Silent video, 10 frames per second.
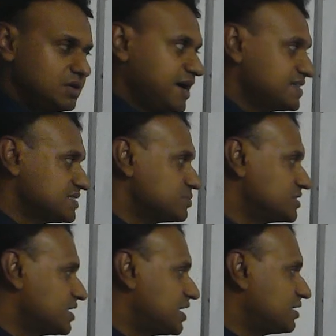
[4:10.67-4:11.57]

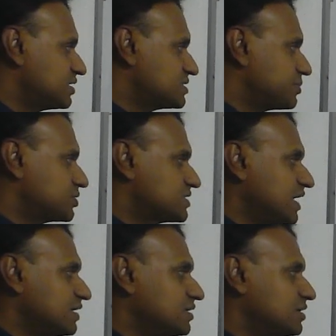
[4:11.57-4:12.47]
SMCR is about
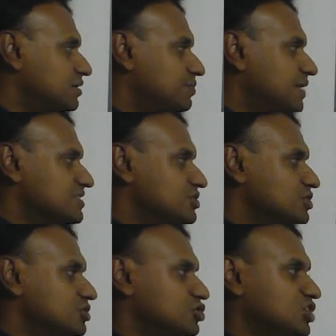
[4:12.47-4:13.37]
sender,
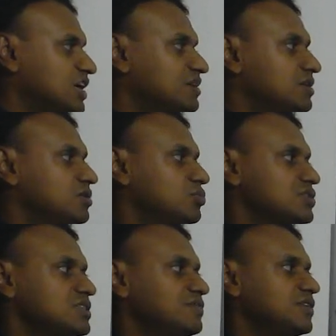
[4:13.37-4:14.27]
message, channel,
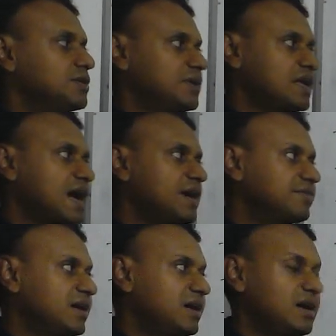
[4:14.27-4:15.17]
receiver, but I have
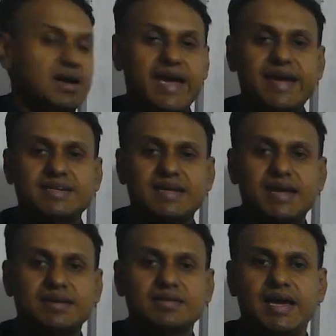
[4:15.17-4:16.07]
added
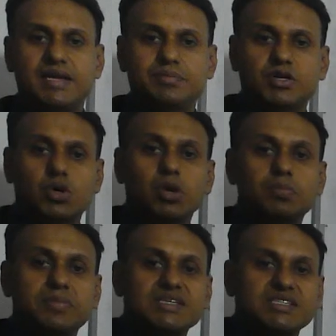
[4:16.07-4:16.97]
another element
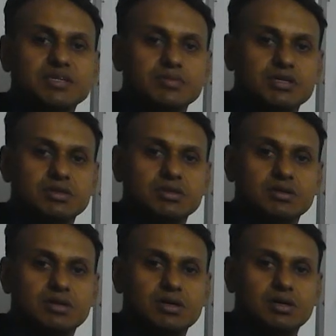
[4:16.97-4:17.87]
called medium here.
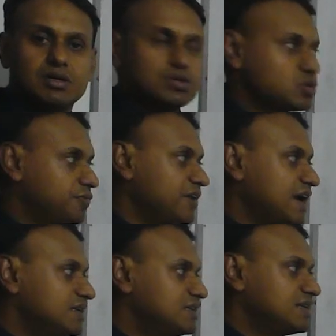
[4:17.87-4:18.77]
So I've
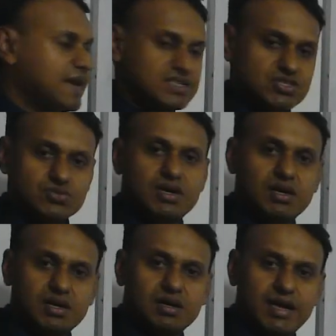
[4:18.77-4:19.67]
added an
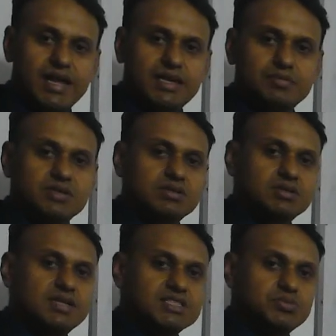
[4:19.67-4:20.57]
extra
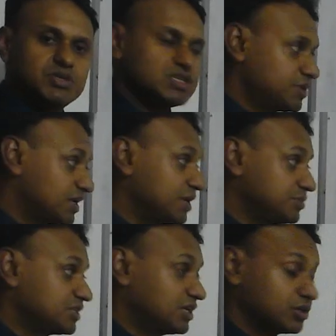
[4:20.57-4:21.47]
element that is medium, and I'll be
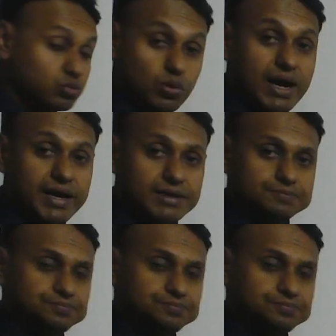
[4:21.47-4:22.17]
telling you why.